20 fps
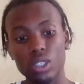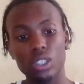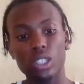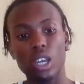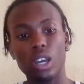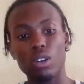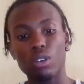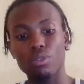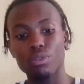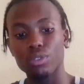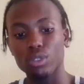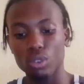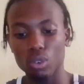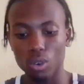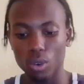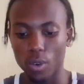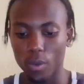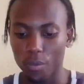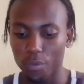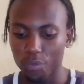is out of
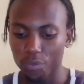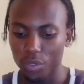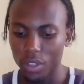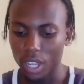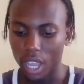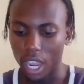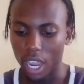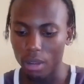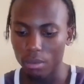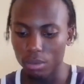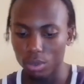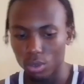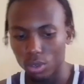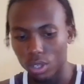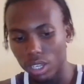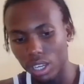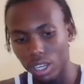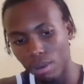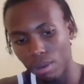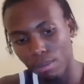stock. I am
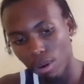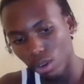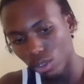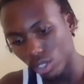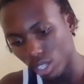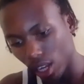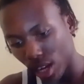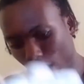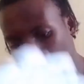talking about